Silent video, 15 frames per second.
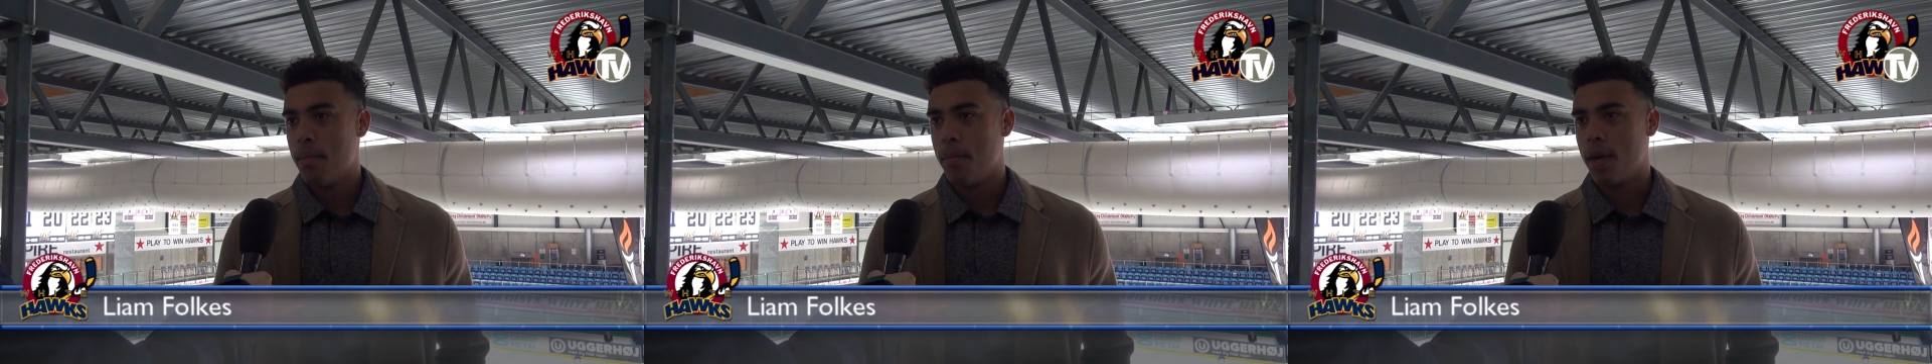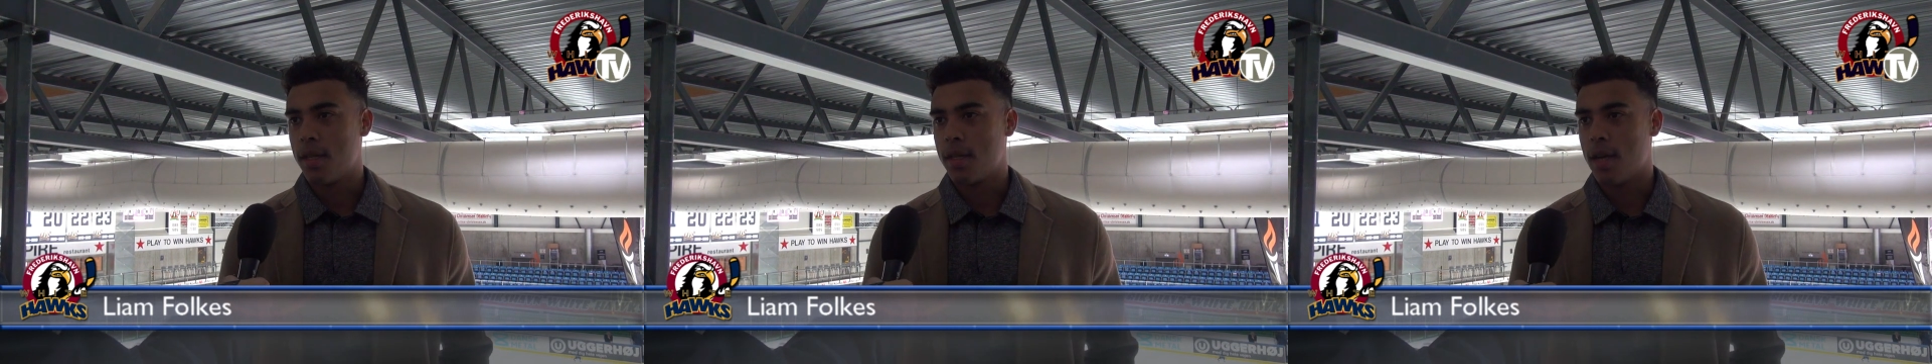
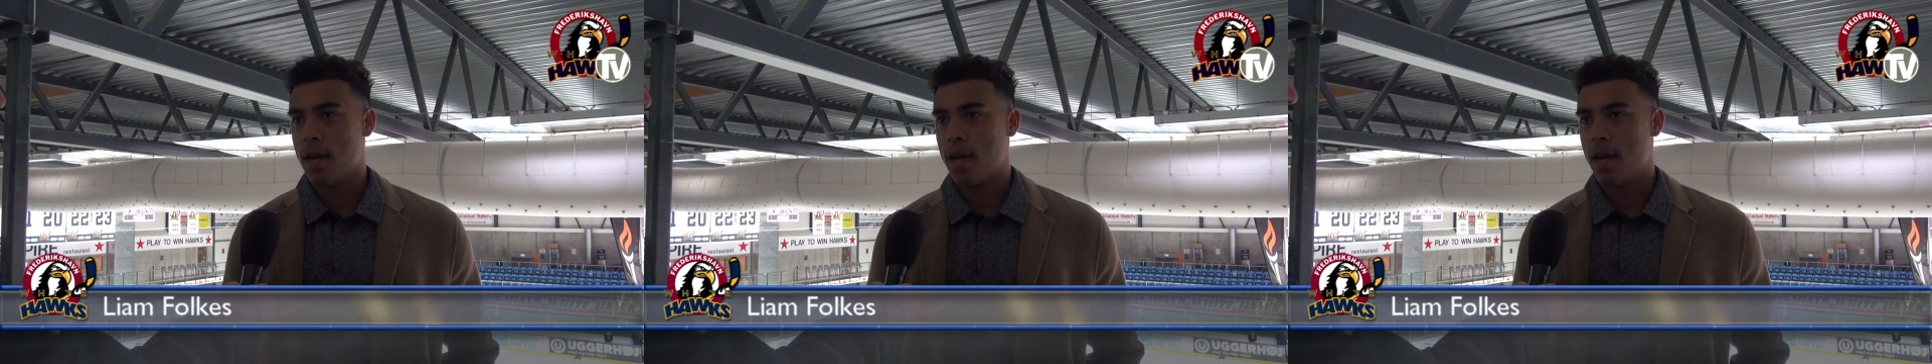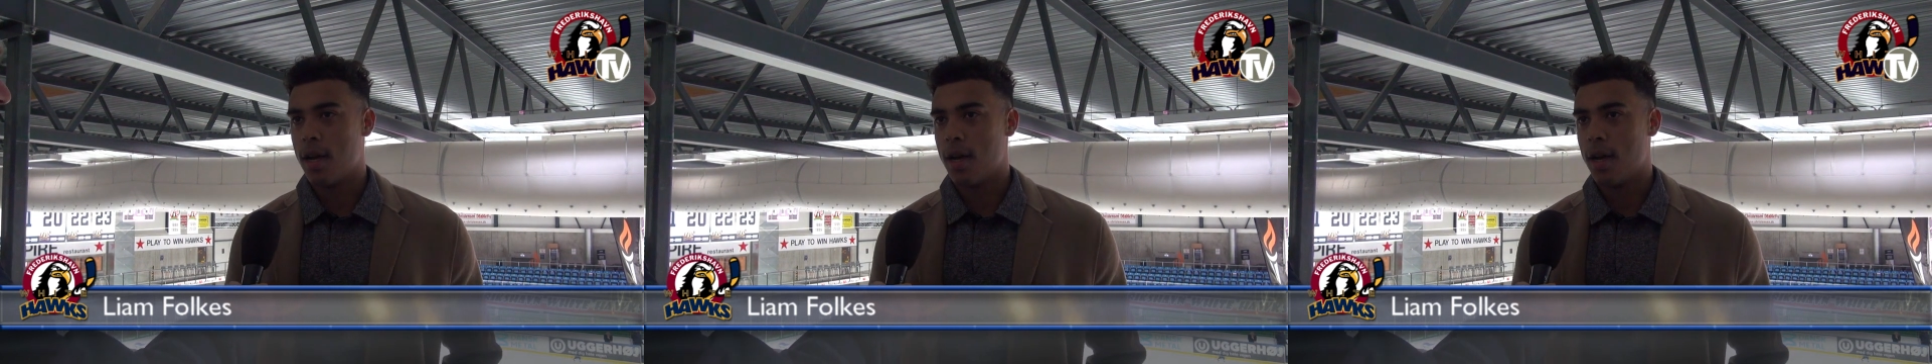but
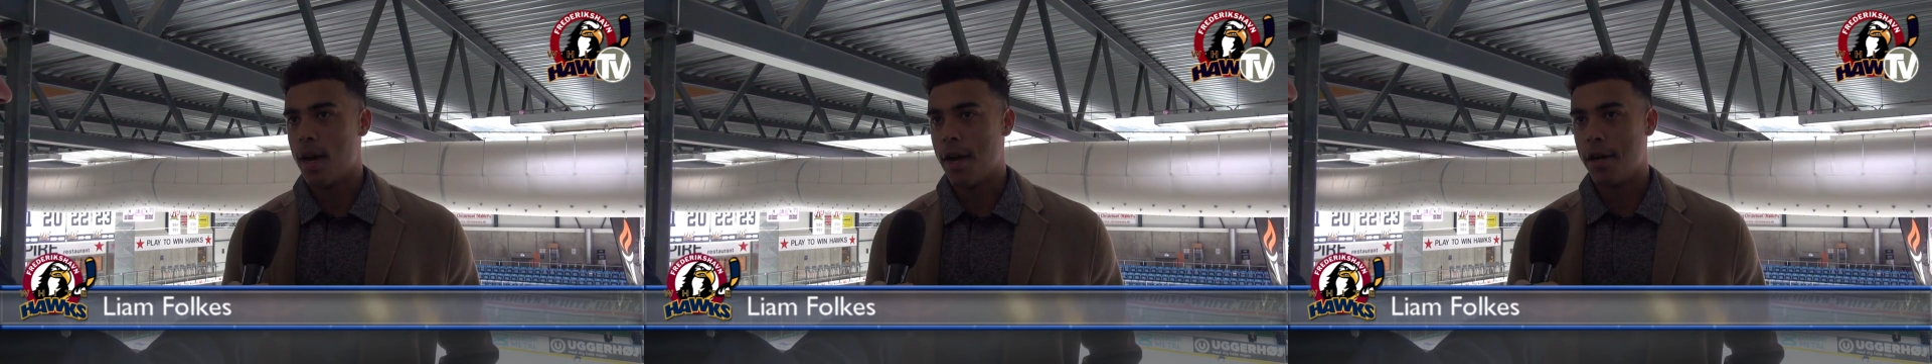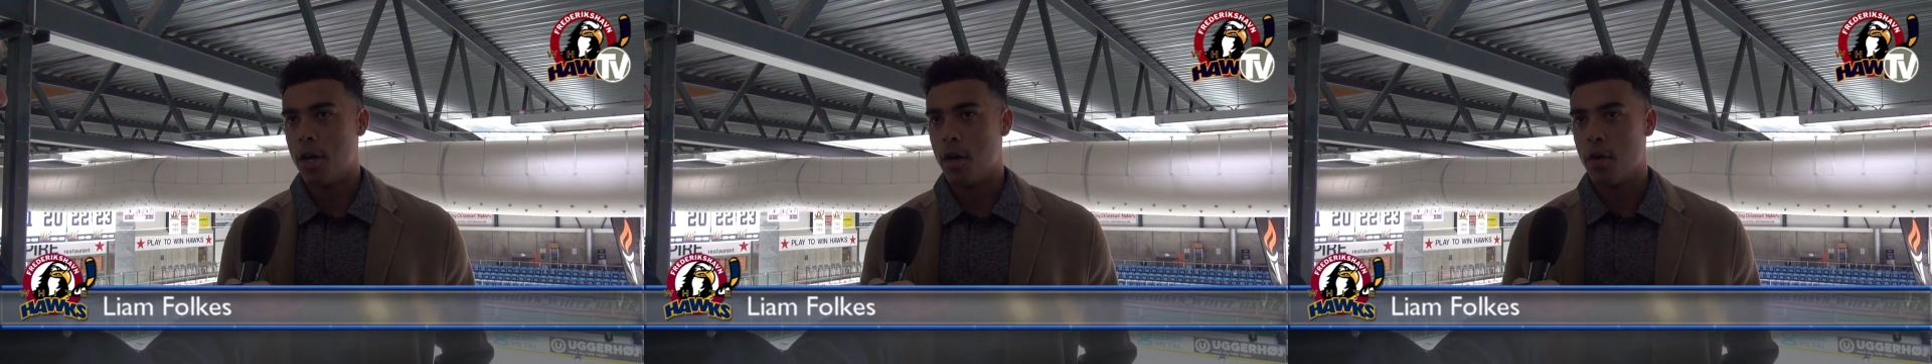uh,
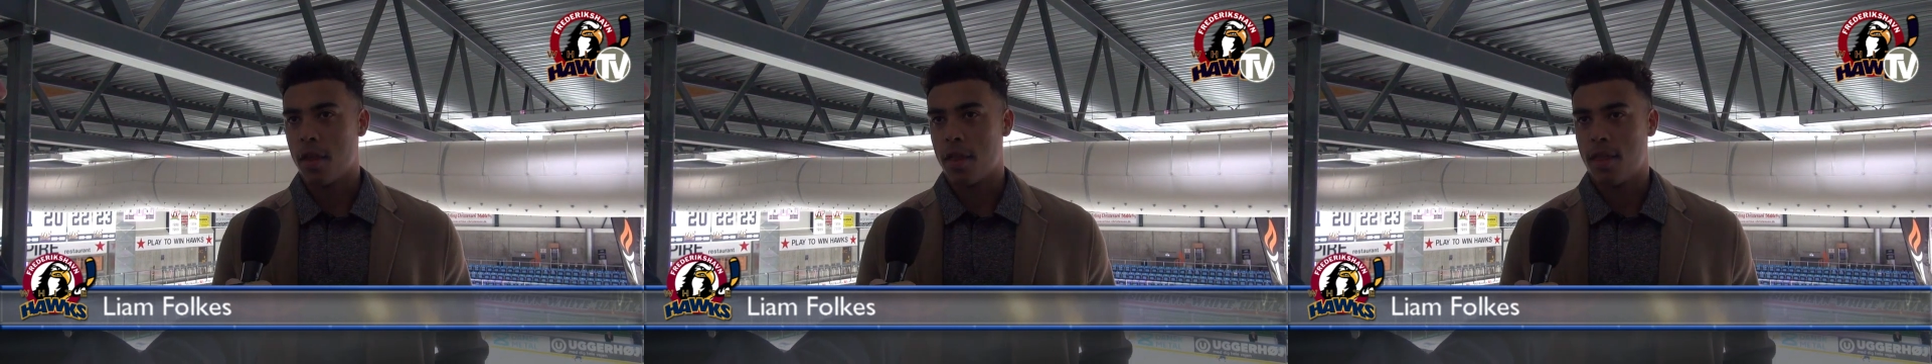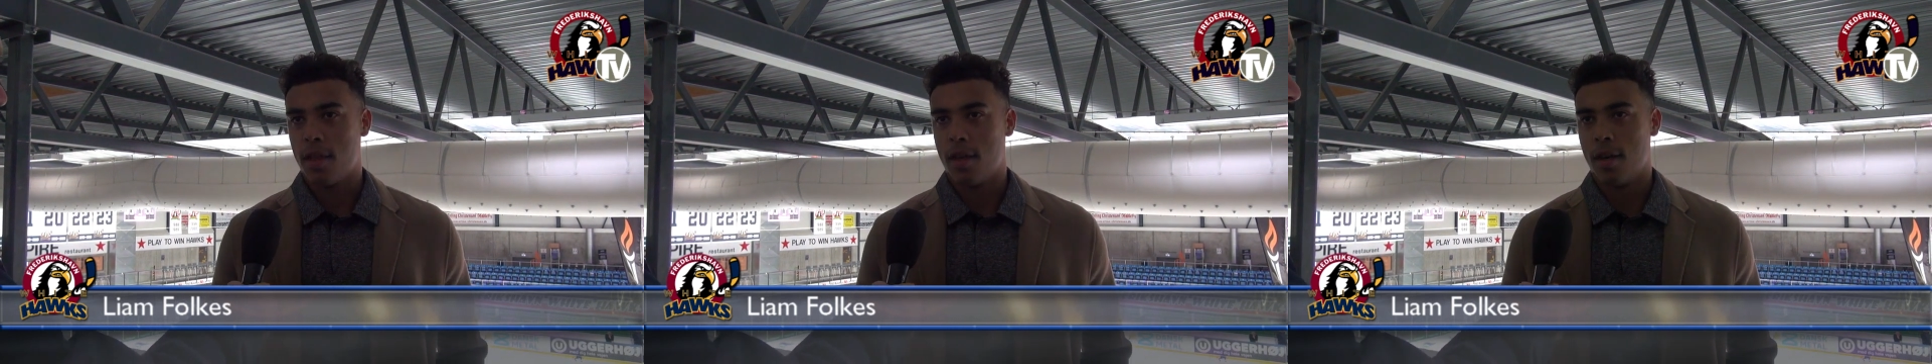I know
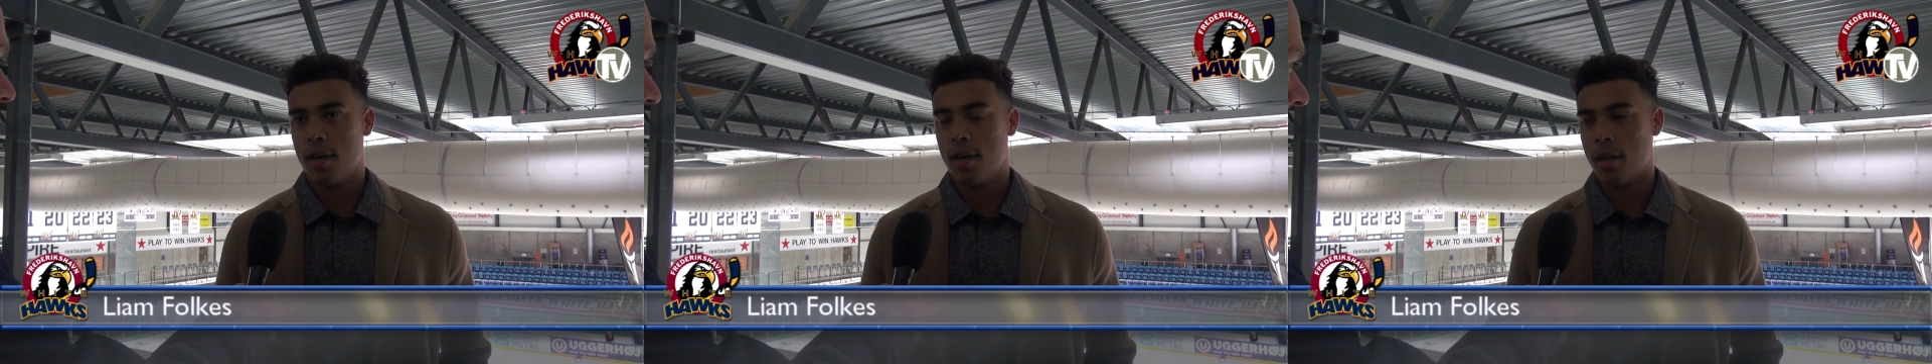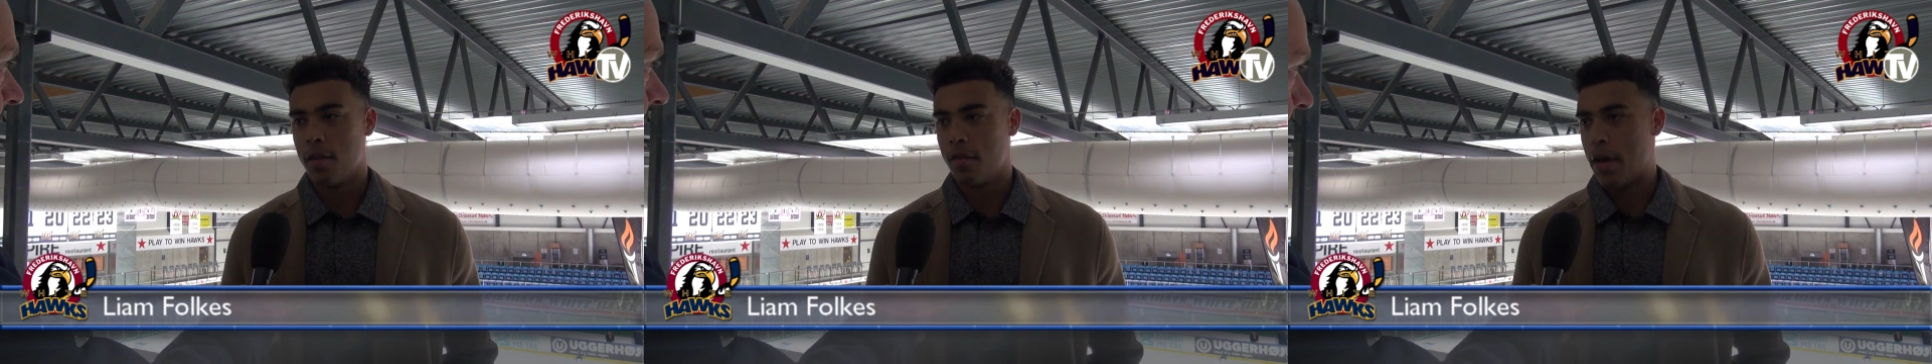with
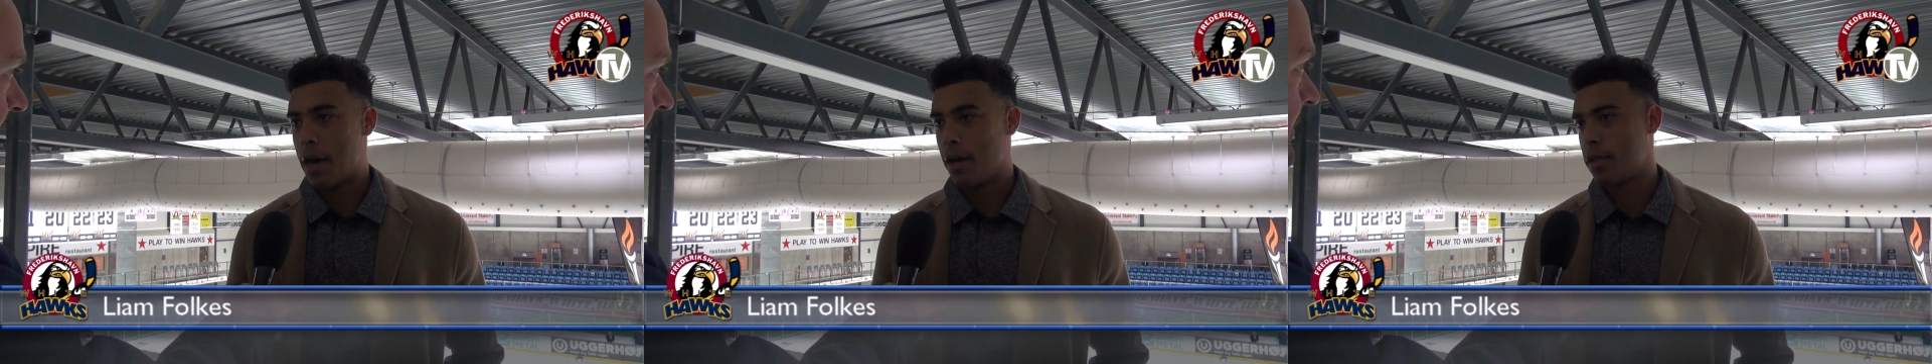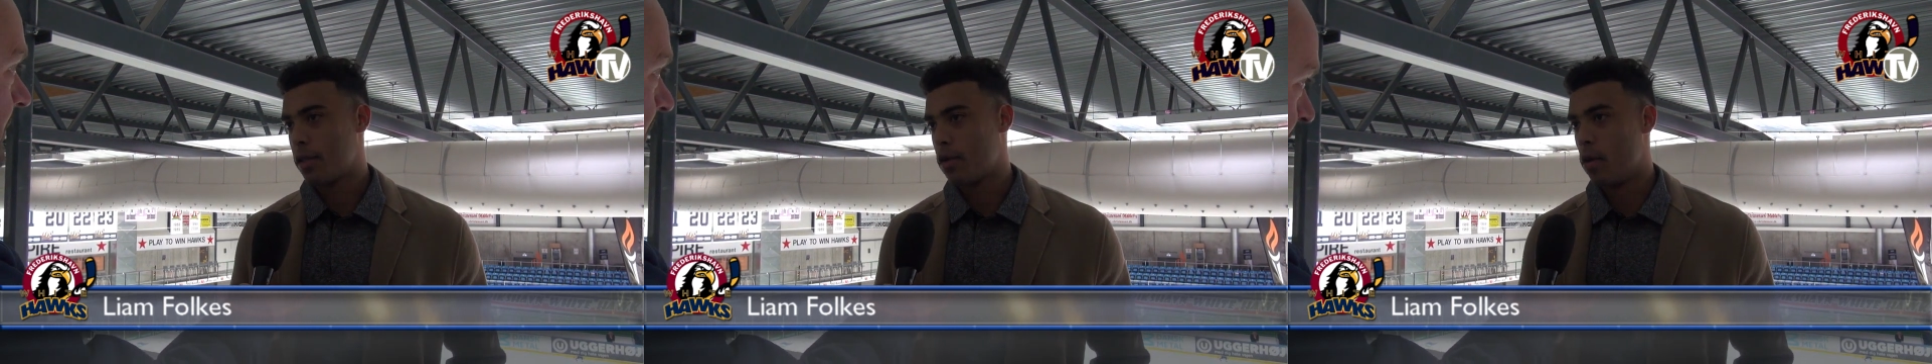uh, the
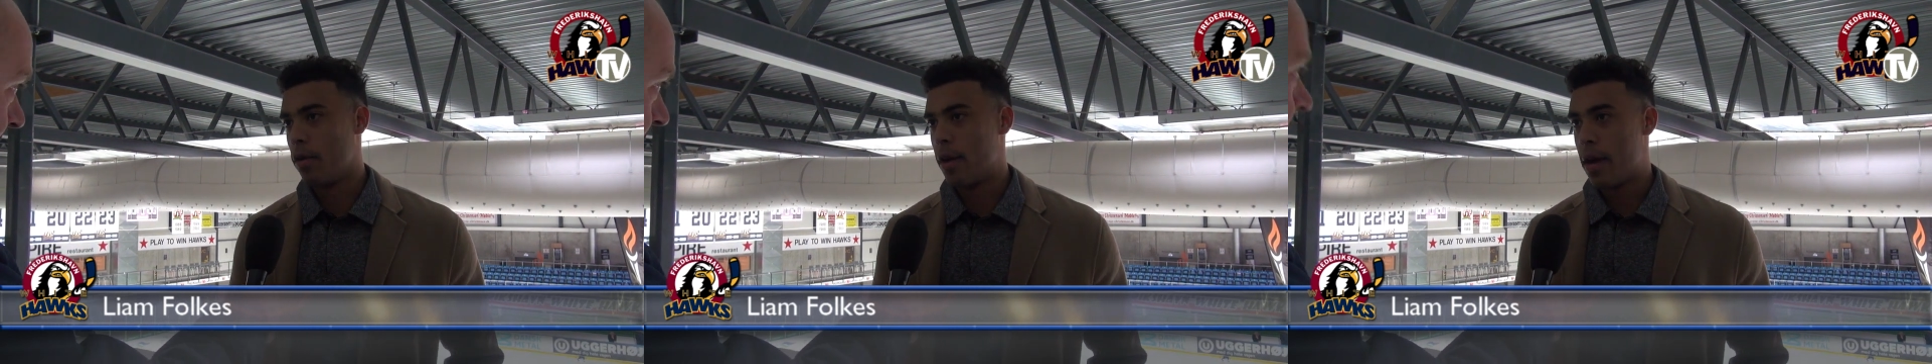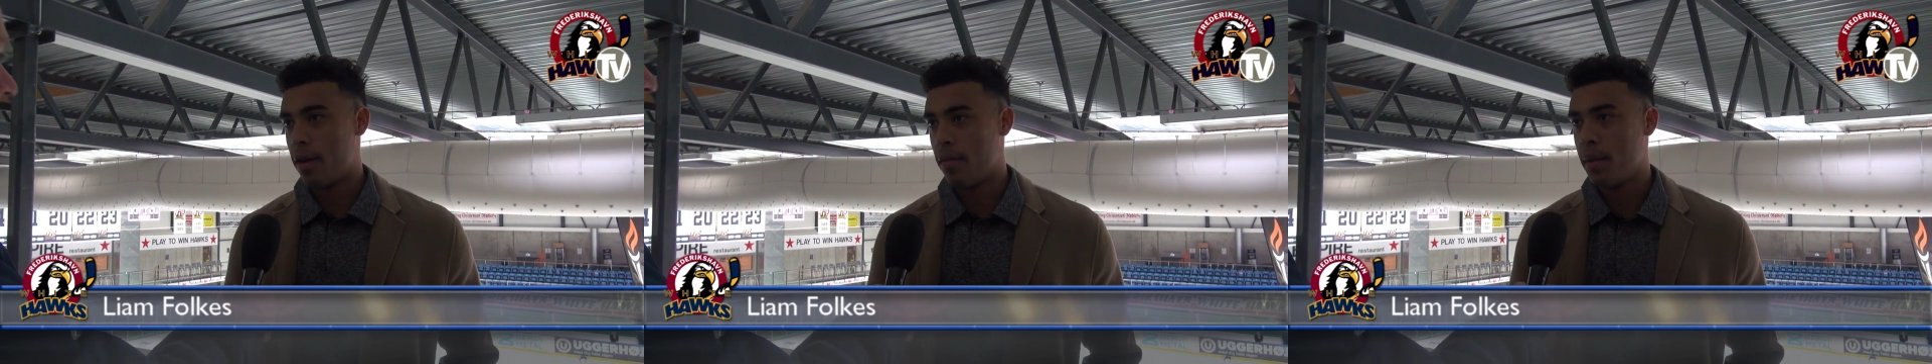virus that's going around,